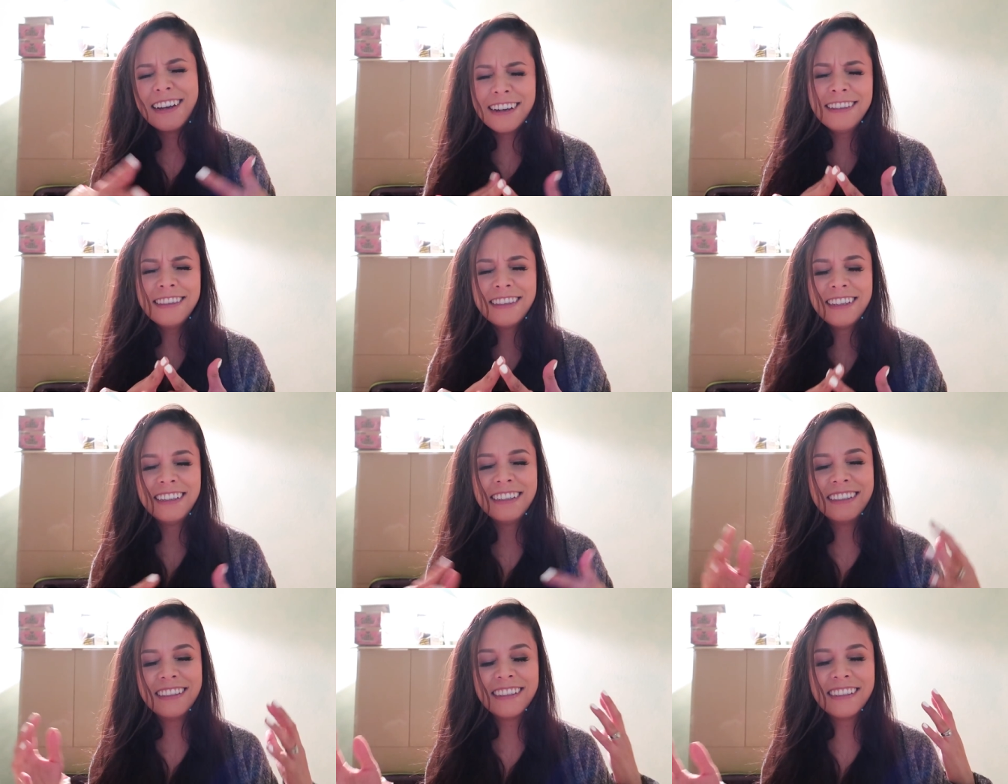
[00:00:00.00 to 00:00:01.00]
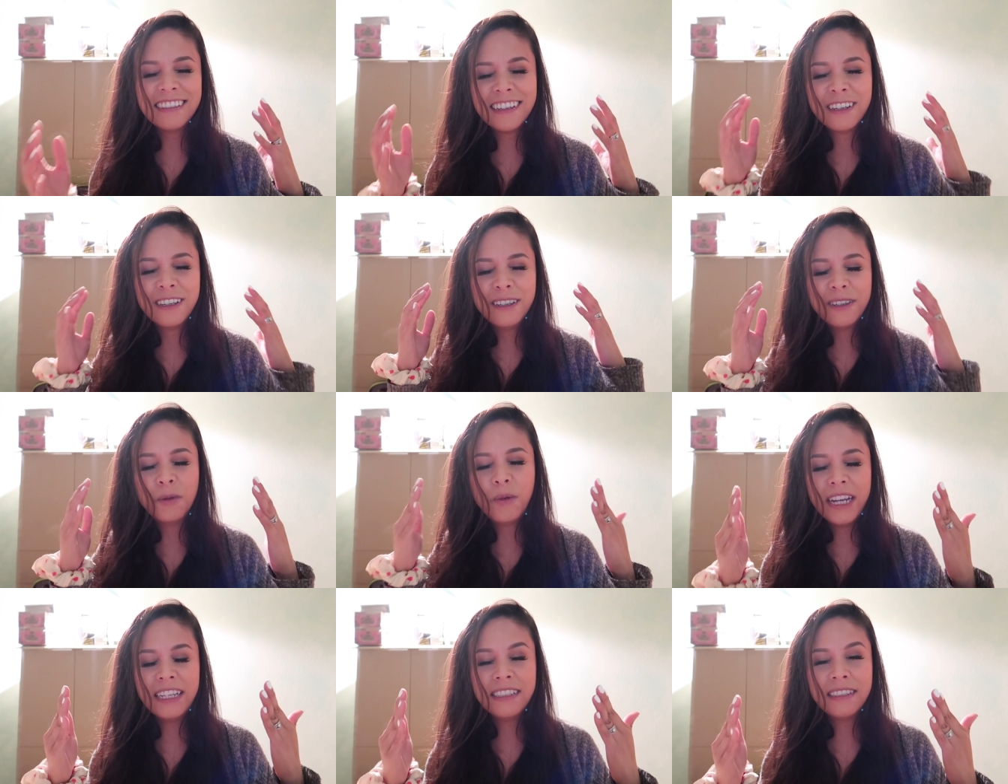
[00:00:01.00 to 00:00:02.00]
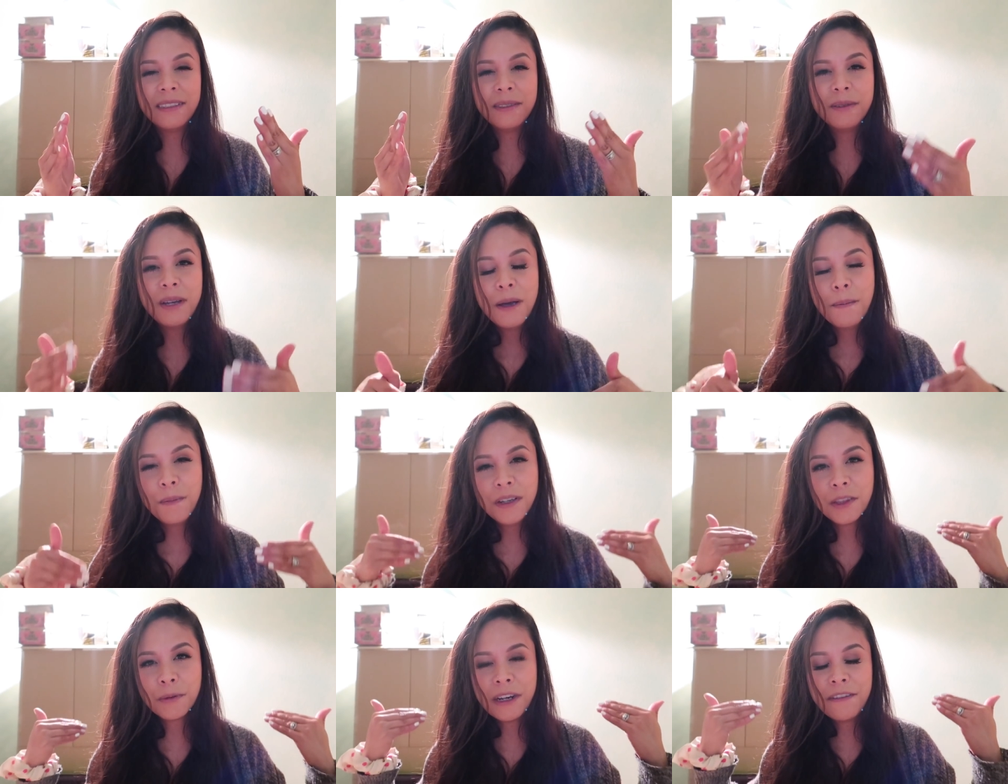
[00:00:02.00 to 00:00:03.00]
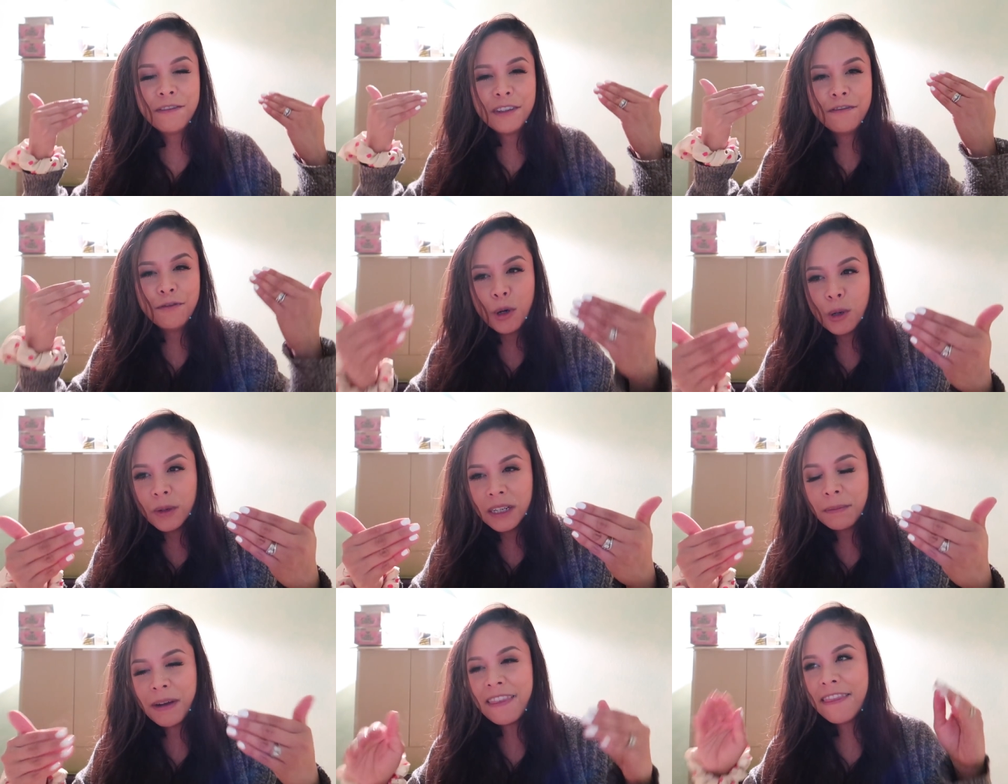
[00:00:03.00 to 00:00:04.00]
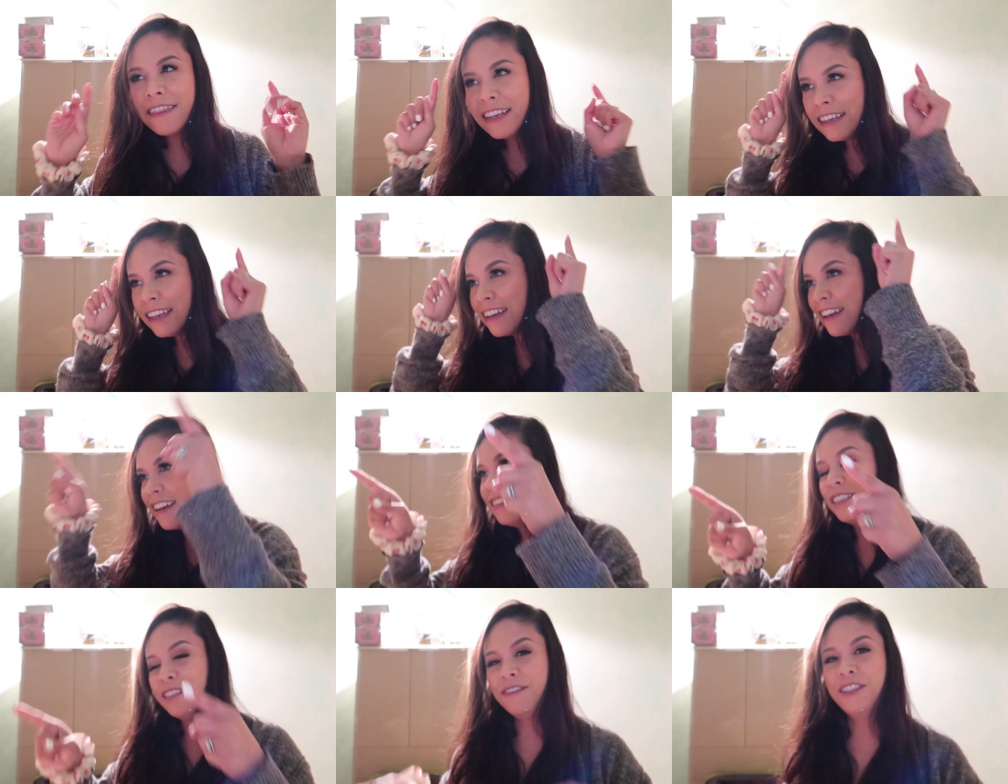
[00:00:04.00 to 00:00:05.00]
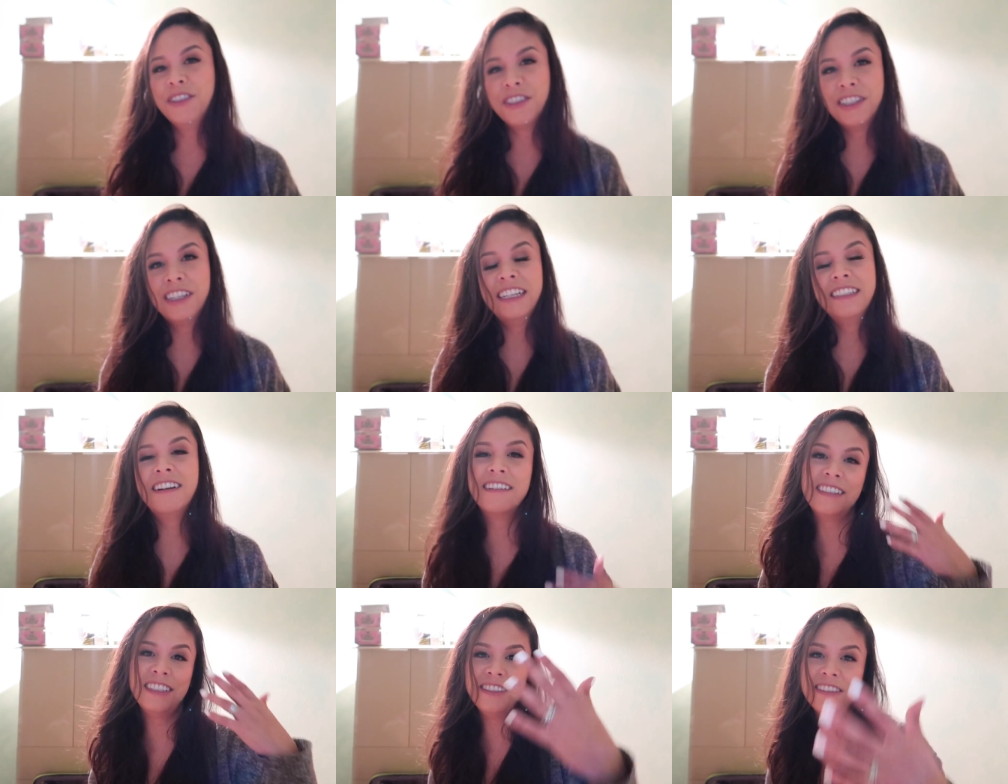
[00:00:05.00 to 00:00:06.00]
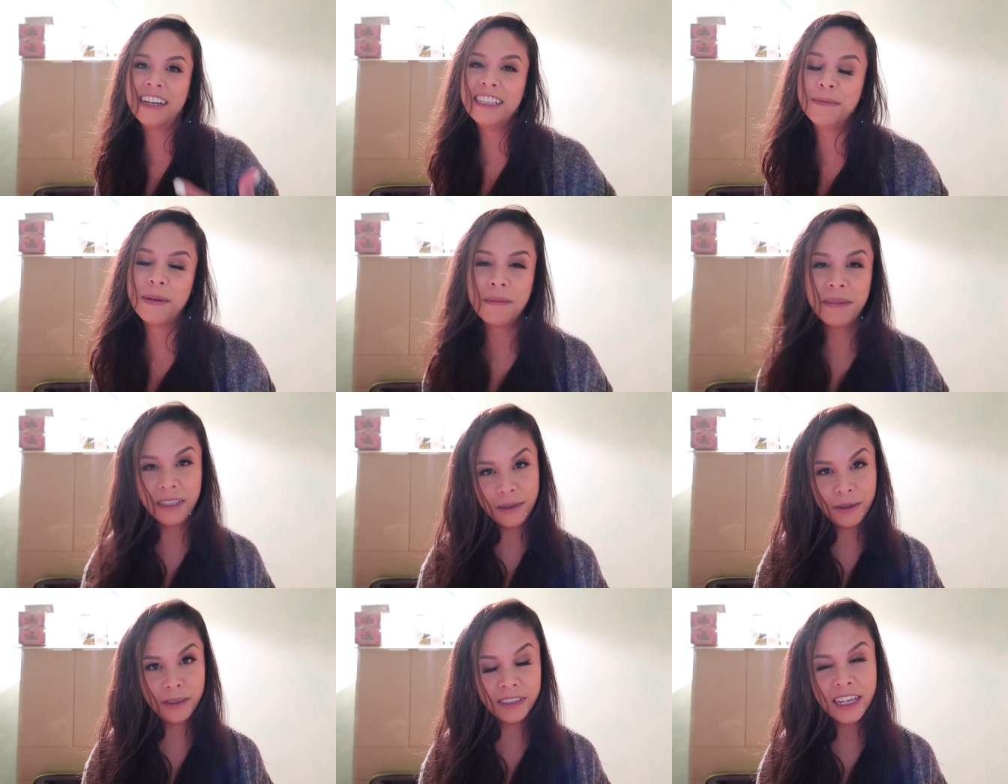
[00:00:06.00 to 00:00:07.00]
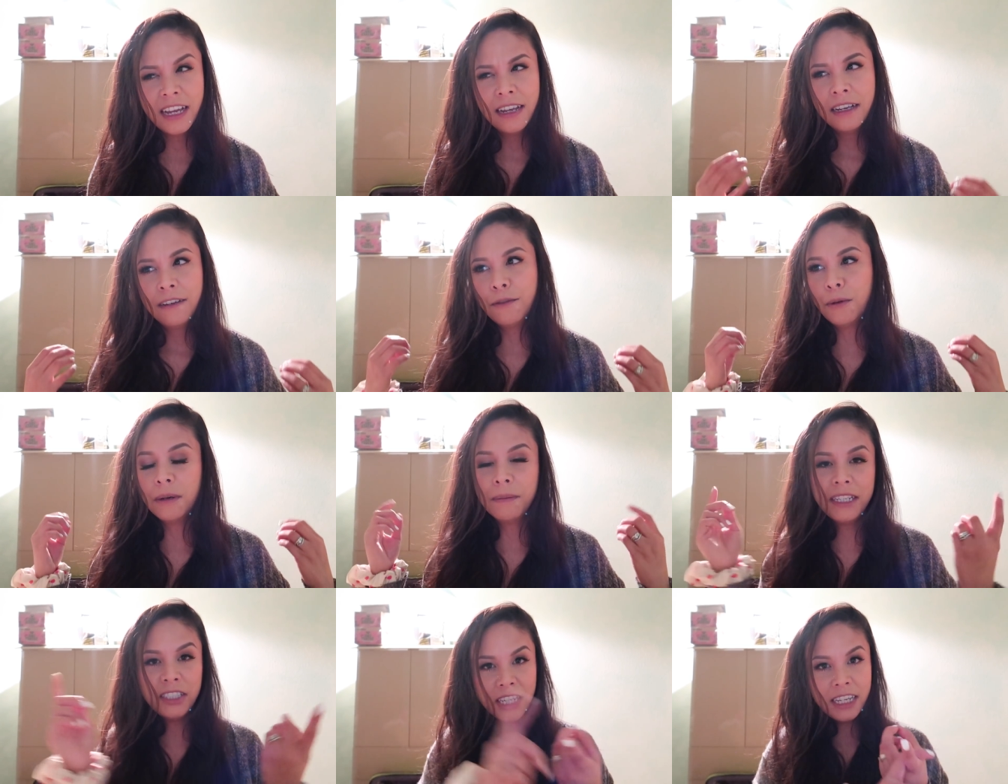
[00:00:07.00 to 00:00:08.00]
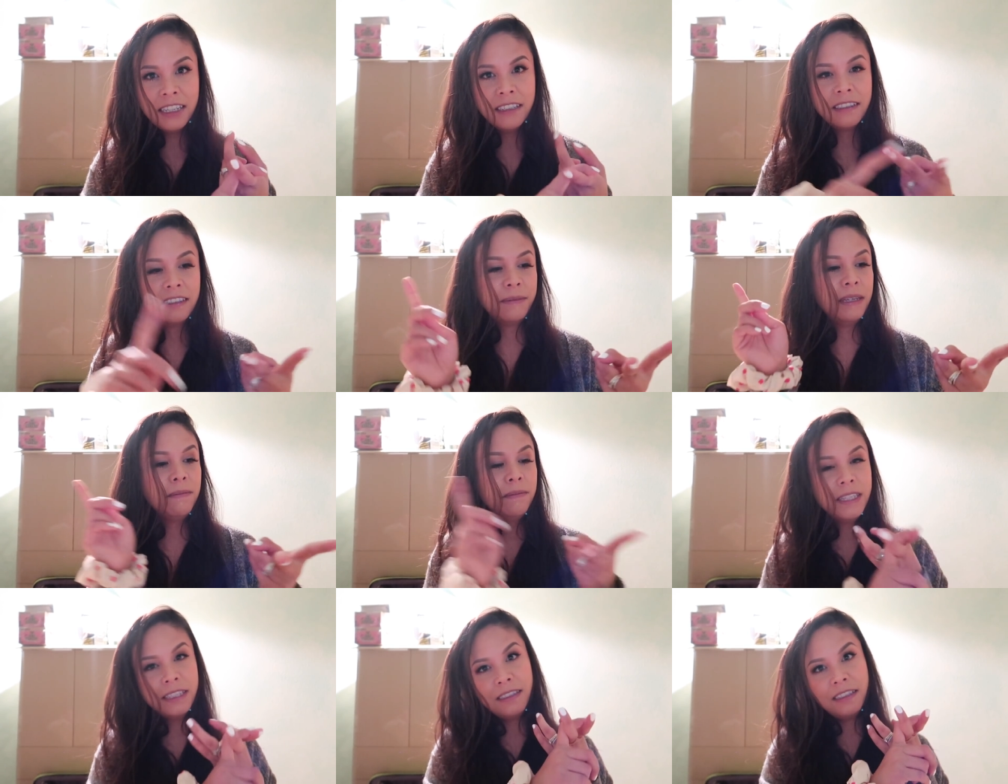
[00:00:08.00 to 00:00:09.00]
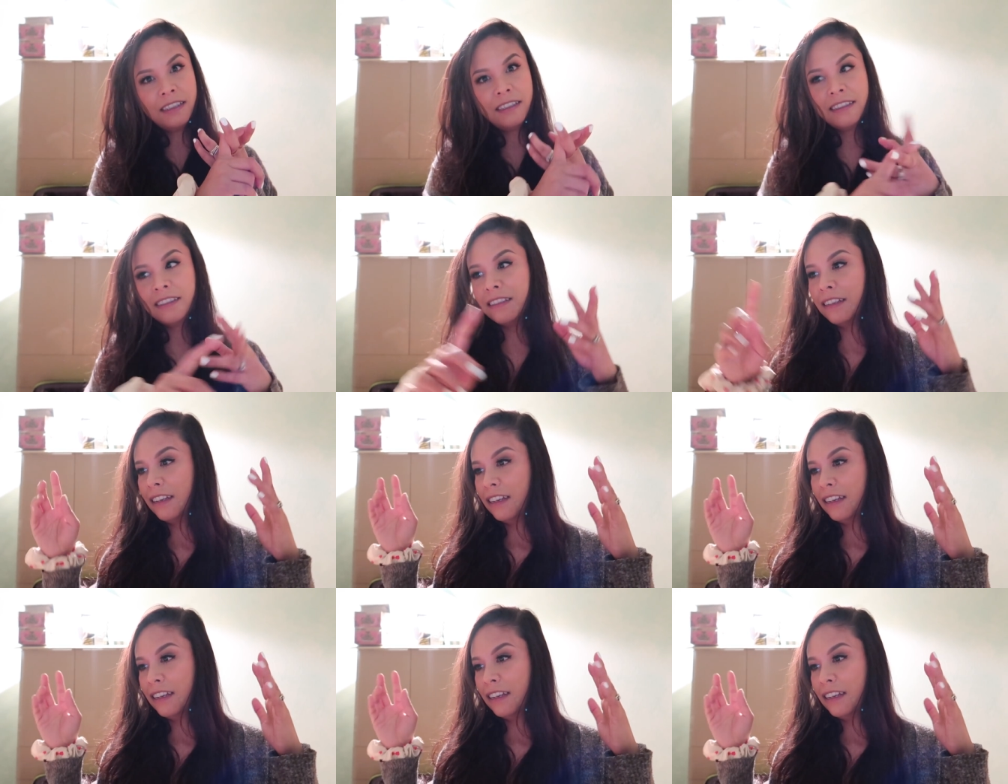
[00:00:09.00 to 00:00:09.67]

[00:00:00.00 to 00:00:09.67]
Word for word: I think this is a good way to put the right foot forward by thinking ahead to the future and talking to you guys about my goals for my channel, my business,